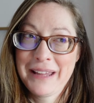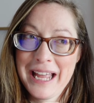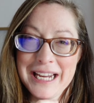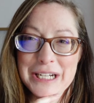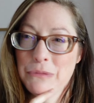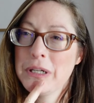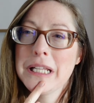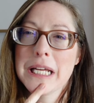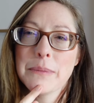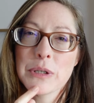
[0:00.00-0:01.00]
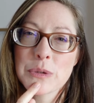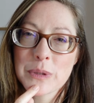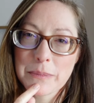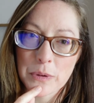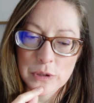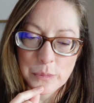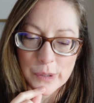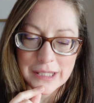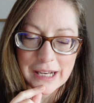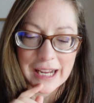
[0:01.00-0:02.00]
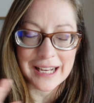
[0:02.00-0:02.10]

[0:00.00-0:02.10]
I didn't read a lot of books with the bonus points in